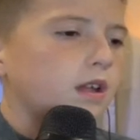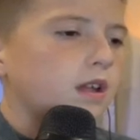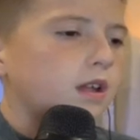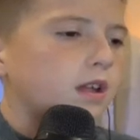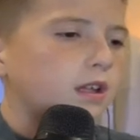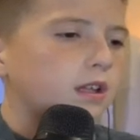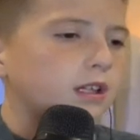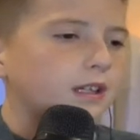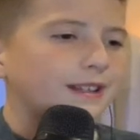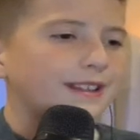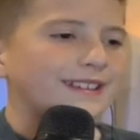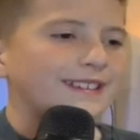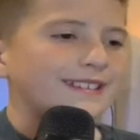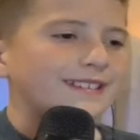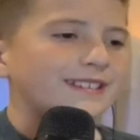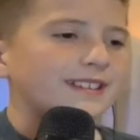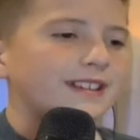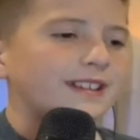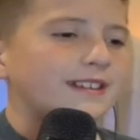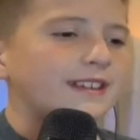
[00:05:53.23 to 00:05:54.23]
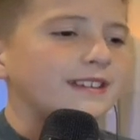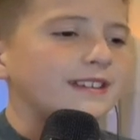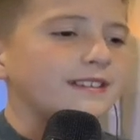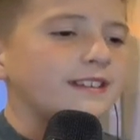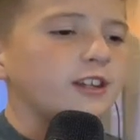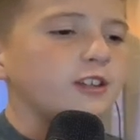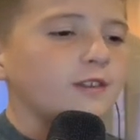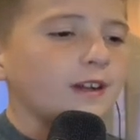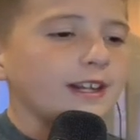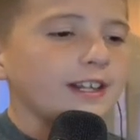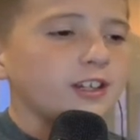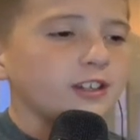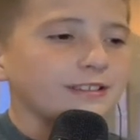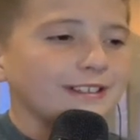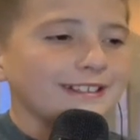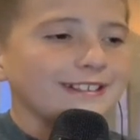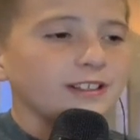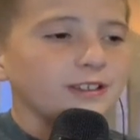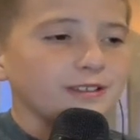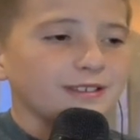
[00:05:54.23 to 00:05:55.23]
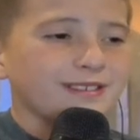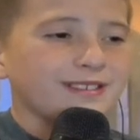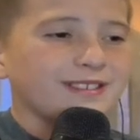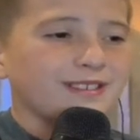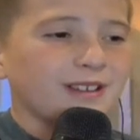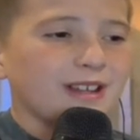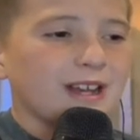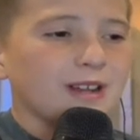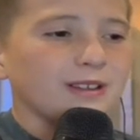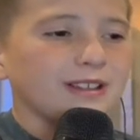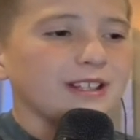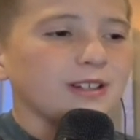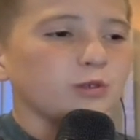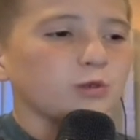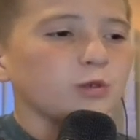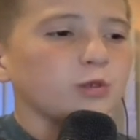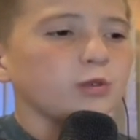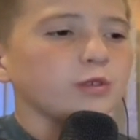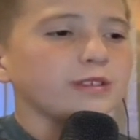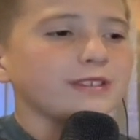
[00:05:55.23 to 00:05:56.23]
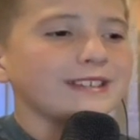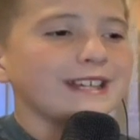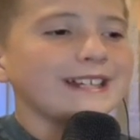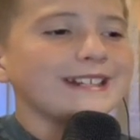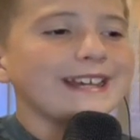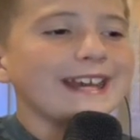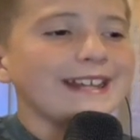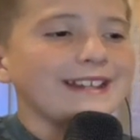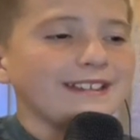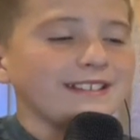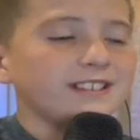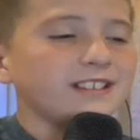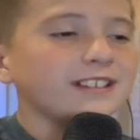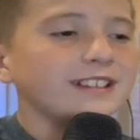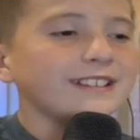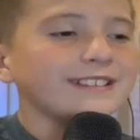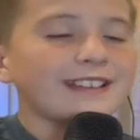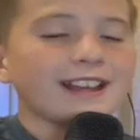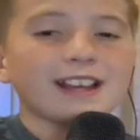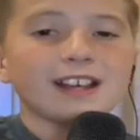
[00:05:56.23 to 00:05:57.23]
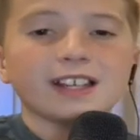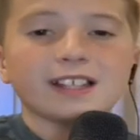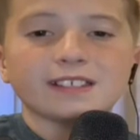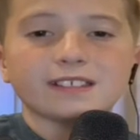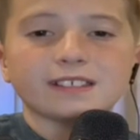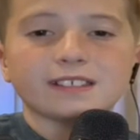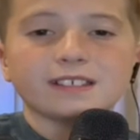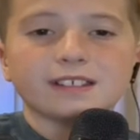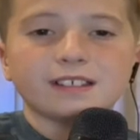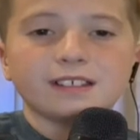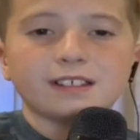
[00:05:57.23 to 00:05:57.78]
Look at this. This dude right here is a little a literal satanist. Look at his eyes.